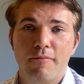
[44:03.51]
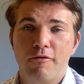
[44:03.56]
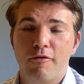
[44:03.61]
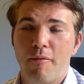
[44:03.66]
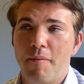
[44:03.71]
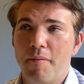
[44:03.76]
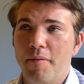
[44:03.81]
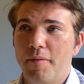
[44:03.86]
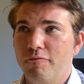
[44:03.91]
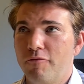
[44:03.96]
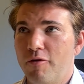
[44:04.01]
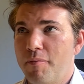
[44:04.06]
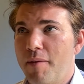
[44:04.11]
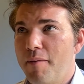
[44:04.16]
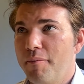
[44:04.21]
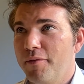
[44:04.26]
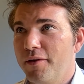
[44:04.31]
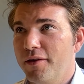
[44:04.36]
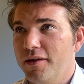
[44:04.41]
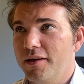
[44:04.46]

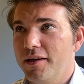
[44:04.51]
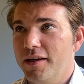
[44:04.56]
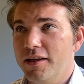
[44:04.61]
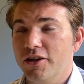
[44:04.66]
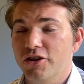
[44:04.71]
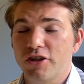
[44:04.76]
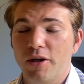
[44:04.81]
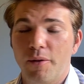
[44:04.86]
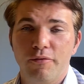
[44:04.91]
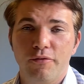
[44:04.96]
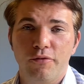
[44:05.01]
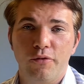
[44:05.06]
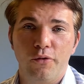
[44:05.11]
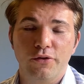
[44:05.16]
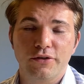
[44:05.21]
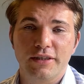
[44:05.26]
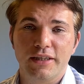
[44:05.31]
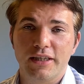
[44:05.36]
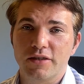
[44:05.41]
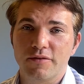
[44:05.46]
Remember that in the top
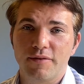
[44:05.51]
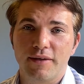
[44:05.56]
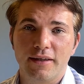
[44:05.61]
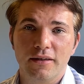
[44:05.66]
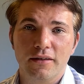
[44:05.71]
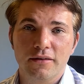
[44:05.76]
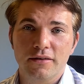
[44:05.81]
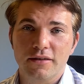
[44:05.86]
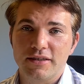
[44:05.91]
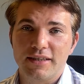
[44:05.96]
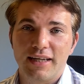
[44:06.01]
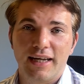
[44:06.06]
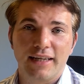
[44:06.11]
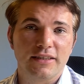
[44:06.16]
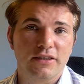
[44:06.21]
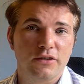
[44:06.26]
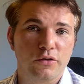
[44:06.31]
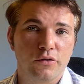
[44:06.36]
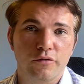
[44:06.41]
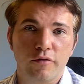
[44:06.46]
4 tiers of England, there's
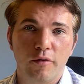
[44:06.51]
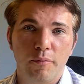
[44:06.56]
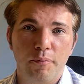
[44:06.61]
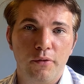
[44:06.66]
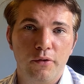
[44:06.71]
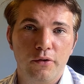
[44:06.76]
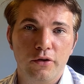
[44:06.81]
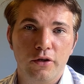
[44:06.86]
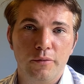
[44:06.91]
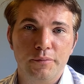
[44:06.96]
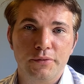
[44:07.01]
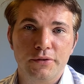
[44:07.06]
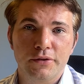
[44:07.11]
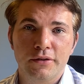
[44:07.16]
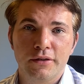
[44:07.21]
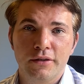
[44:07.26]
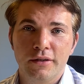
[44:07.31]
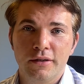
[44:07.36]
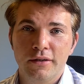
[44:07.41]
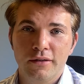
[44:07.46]
92 football
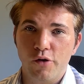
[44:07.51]
clubs.